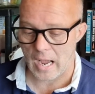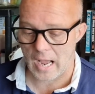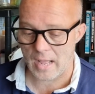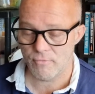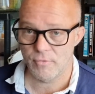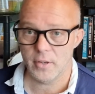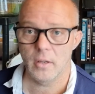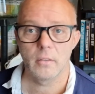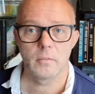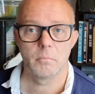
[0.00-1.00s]
And
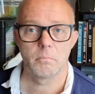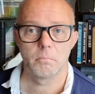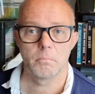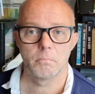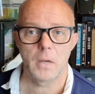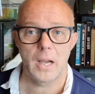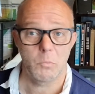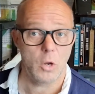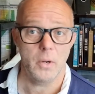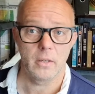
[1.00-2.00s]
that
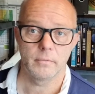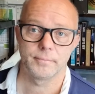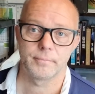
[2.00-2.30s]
I'm going.